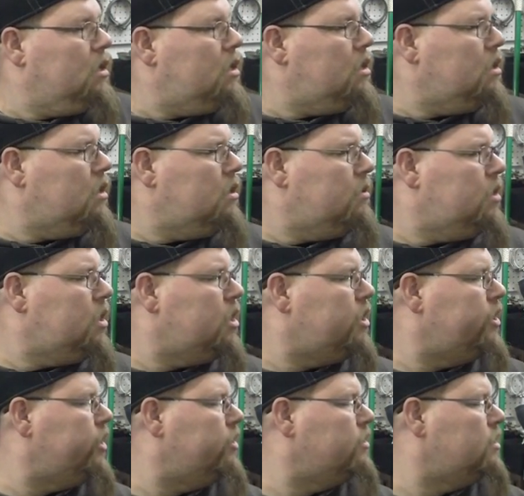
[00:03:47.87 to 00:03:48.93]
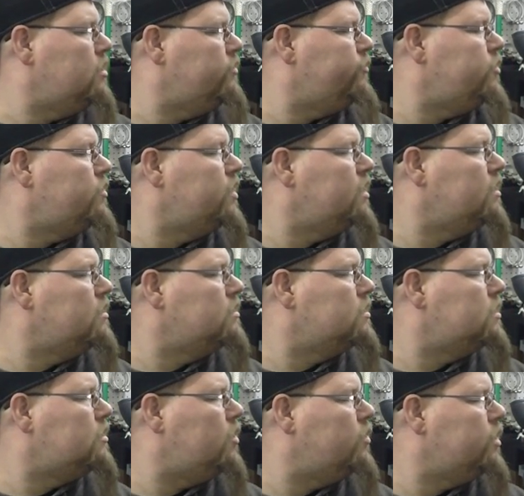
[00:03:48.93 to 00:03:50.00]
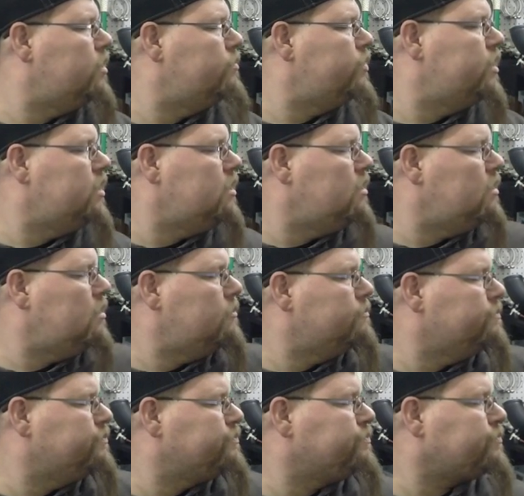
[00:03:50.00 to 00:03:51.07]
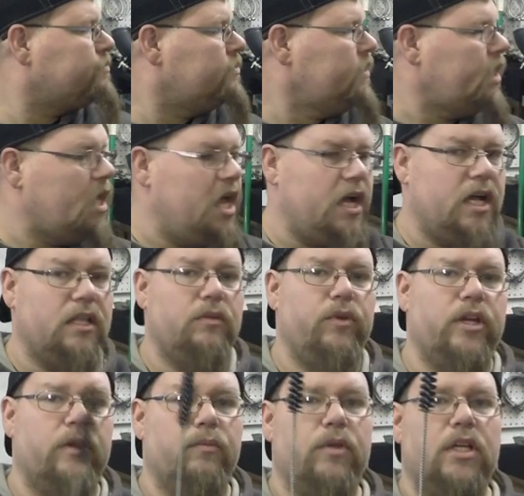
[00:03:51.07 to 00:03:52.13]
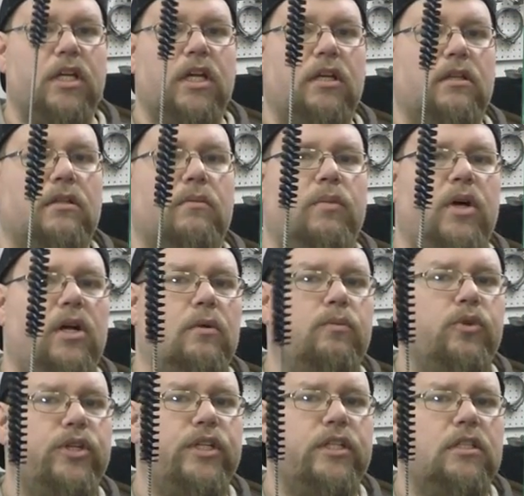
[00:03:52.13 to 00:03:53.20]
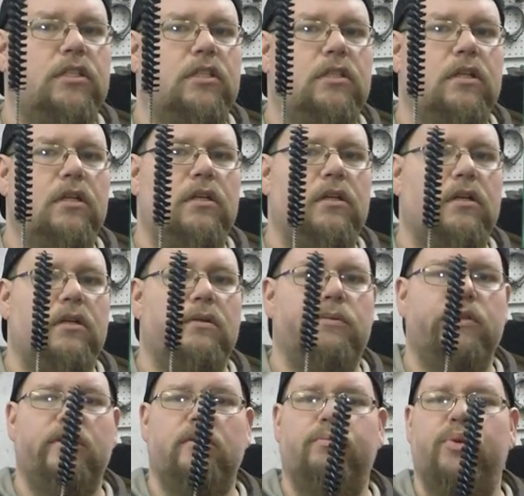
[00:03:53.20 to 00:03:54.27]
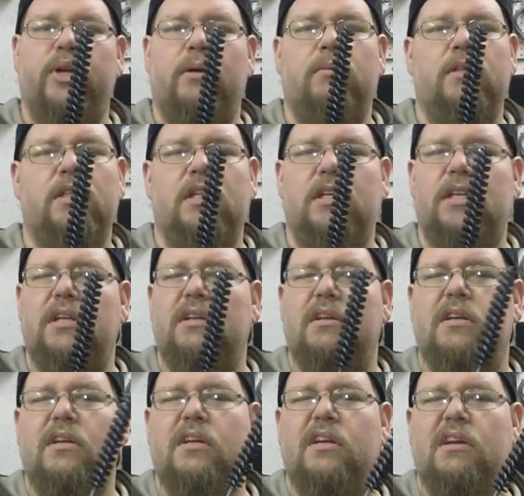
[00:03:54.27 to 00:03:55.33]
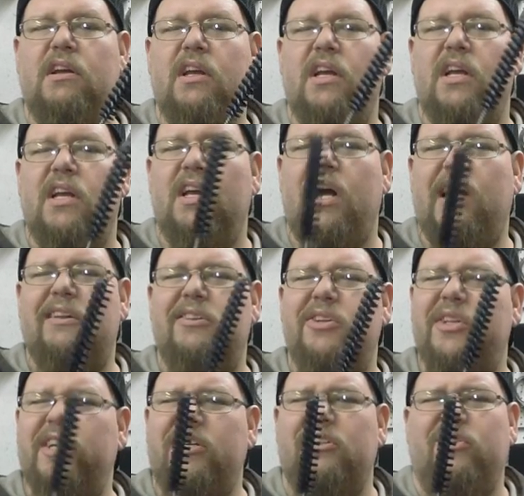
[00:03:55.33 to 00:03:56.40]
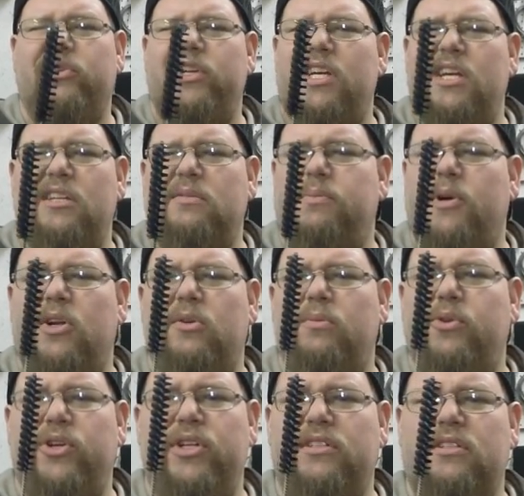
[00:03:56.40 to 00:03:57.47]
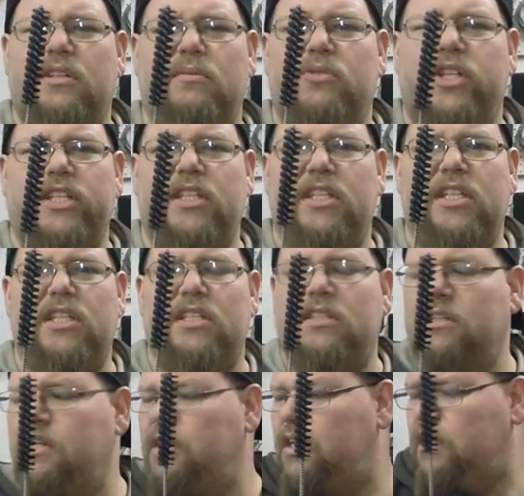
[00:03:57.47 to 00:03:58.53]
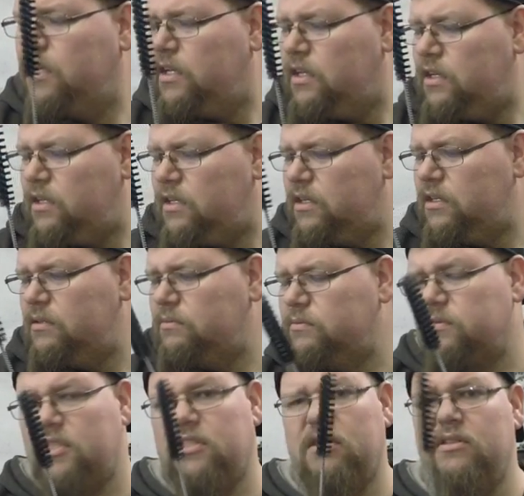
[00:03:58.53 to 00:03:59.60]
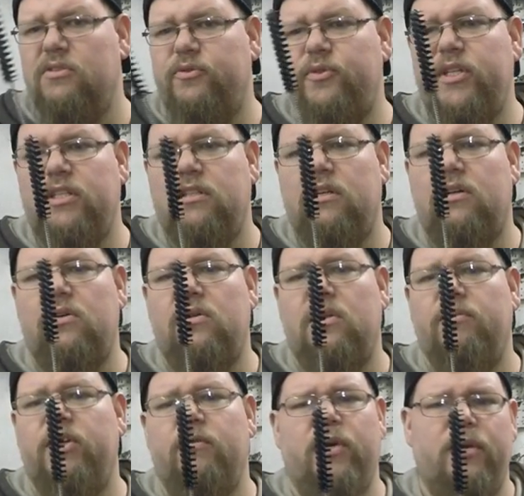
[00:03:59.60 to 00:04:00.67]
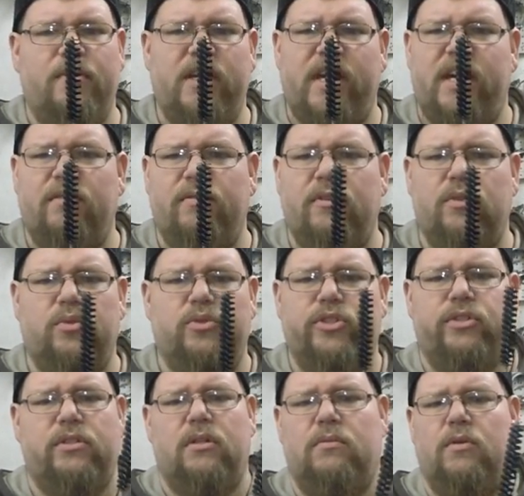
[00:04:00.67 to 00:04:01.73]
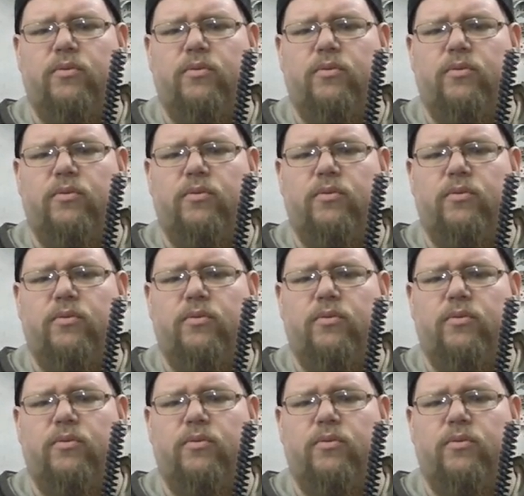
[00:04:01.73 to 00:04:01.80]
Uh, you're gonna need a few things that don't come in the kit. I highly recommend getting a bottle brush. Um, this is probably, I don't know, like a 3 8 bottle brush, something like that. Um, it's gonna fit in the hole. I mean, it might be a half inch one or something.